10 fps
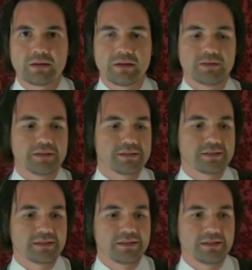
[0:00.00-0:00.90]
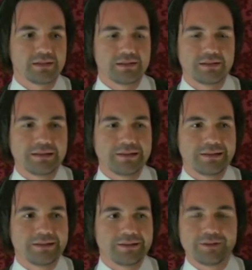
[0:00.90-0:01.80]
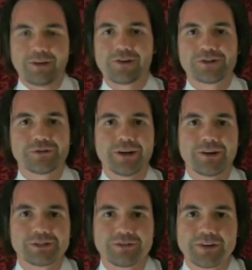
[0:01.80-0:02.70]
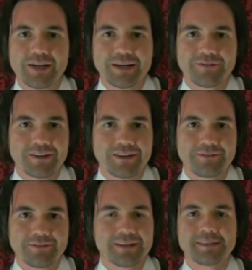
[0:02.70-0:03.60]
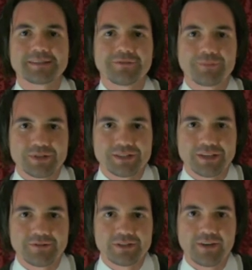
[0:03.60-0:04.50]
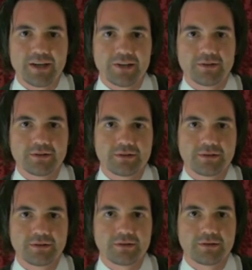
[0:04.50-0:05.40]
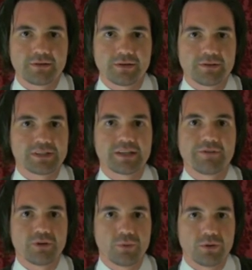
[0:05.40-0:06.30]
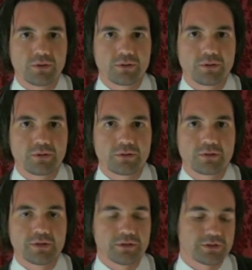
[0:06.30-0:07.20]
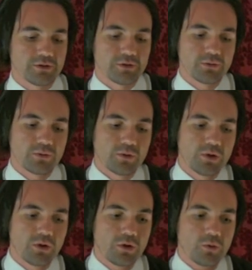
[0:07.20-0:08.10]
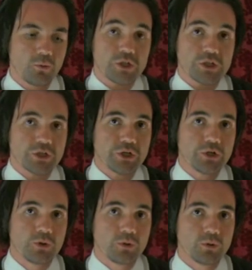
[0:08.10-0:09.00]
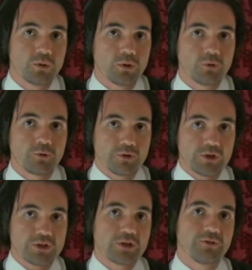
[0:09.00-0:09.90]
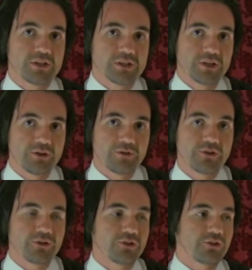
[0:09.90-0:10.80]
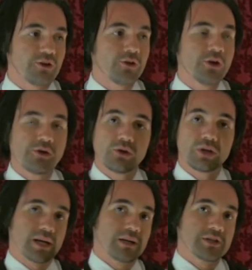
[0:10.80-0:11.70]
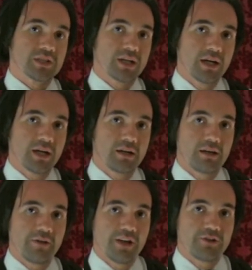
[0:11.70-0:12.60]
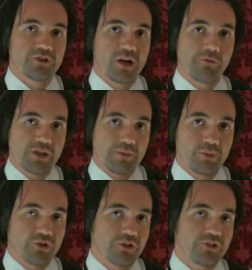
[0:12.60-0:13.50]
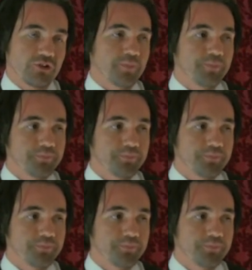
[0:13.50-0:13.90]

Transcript: you know, this uh, the dollar's already lost over 95, 97 percent of its value. You know, it's inevitable. You know, so what to do for yourself as an individual to start looking outside of that job and that position